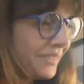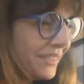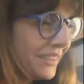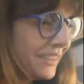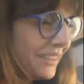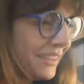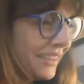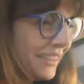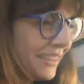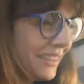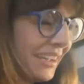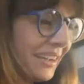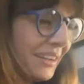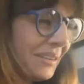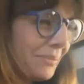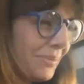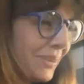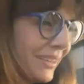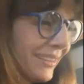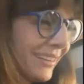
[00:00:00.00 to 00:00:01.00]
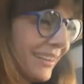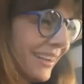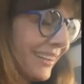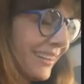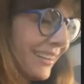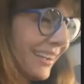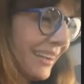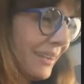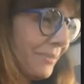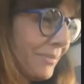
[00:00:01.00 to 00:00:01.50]
Yeah, but
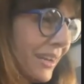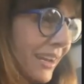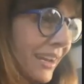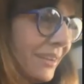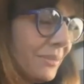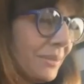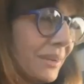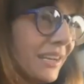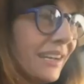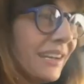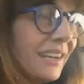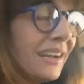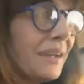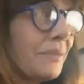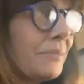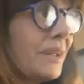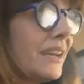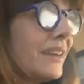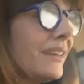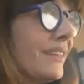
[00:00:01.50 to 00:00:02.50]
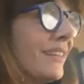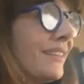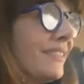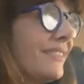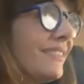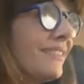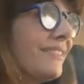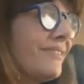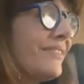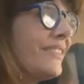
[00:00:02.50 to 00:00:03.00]
I'm glad we did it. I mean,
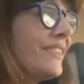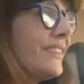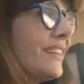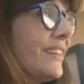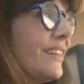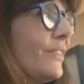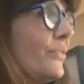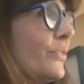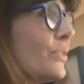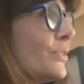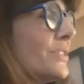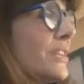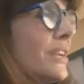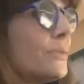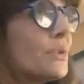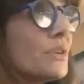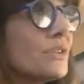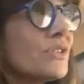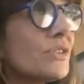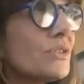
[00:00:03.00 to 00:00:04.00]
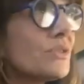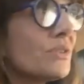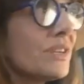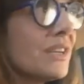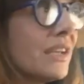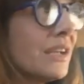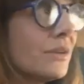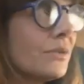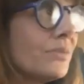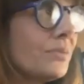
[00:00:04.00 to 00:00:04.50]
of course, I wanted to
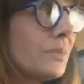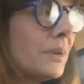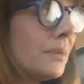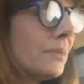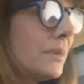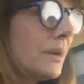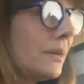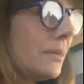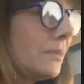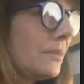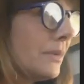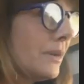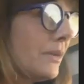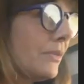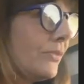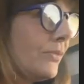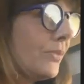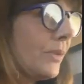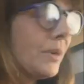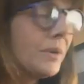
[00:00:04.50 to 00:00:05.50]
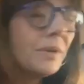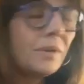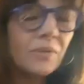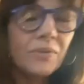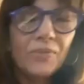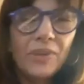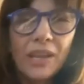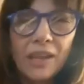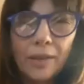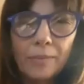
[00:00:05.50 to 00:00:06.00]
take a photo of
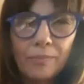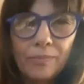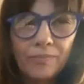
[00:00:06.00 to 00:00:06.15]
him,